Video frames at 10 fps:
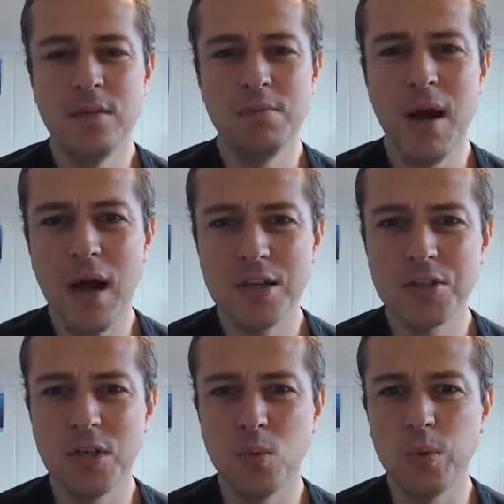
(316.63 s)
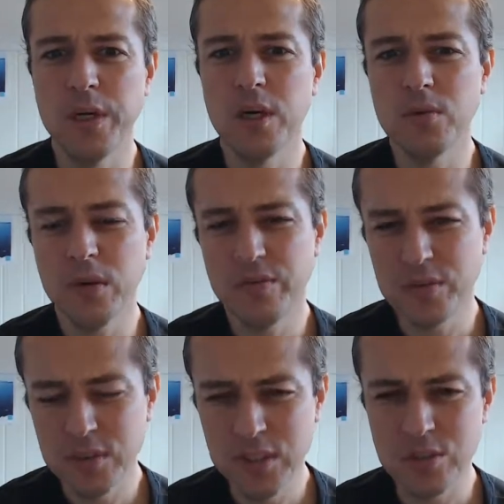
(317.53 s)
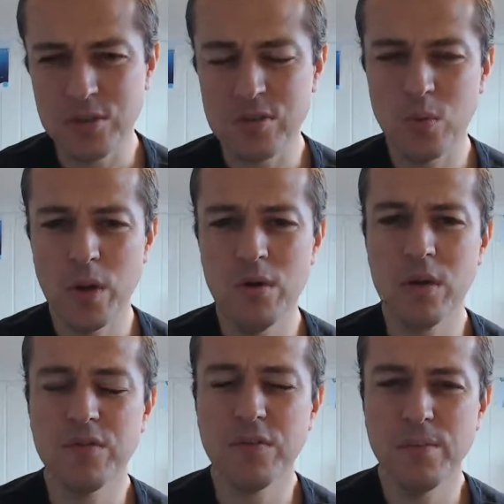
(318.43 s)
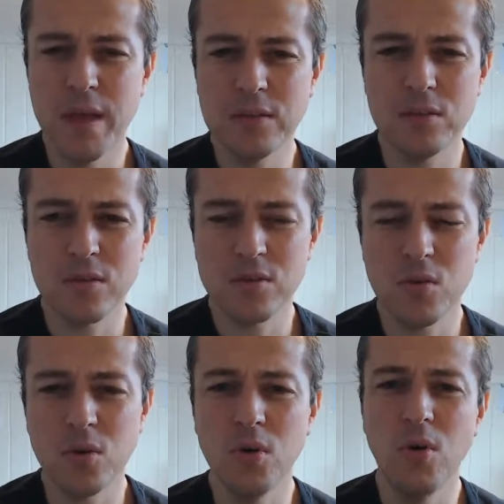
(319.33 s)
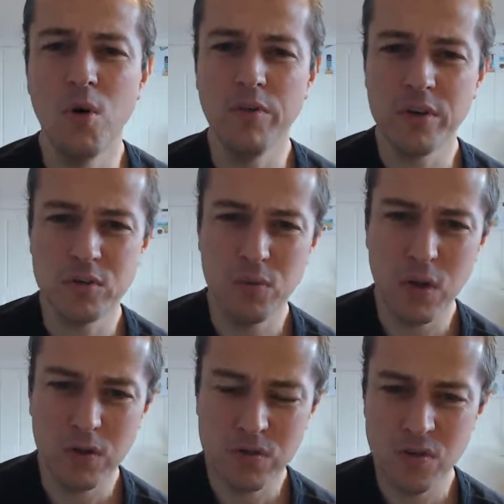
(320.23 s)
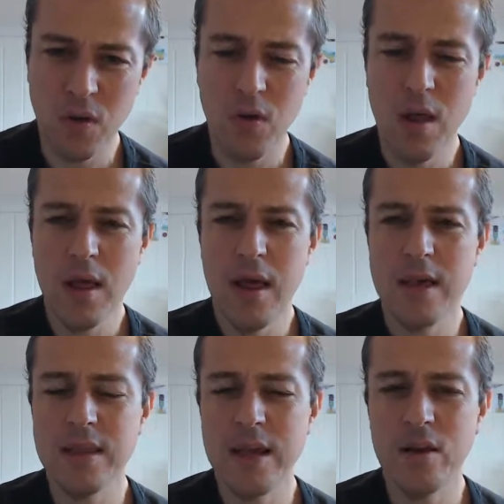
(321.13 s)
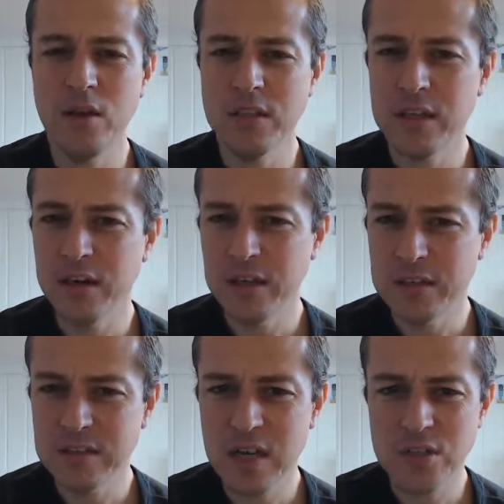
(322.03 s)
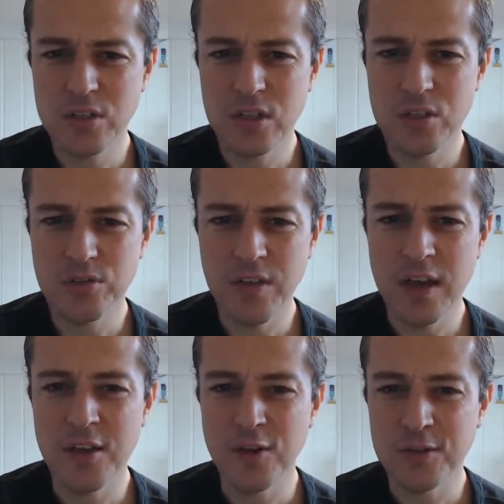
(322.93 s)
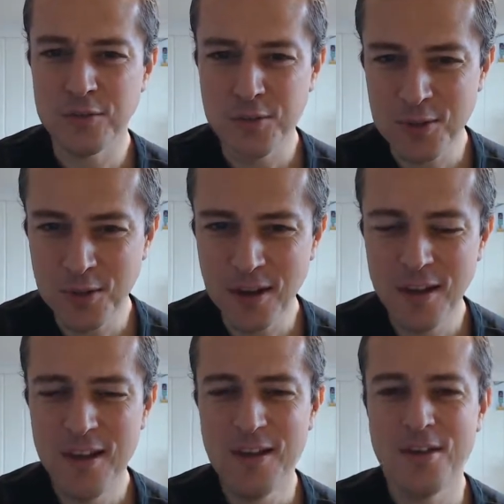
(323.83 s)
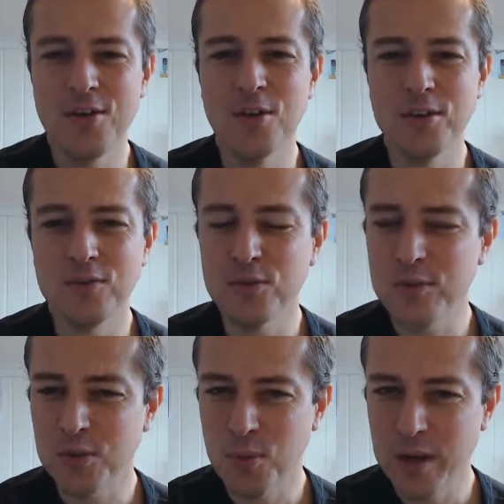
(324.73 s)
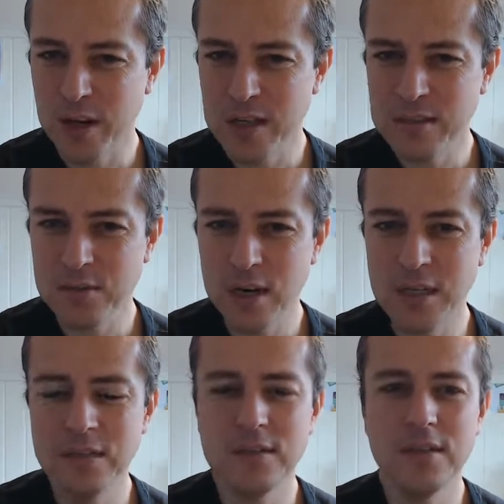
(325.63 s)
but actually we are looking for teachers. We are looking for mentors. So go over to Mondosol, and then on the career section that you find on the footer, the footer, what it is, right?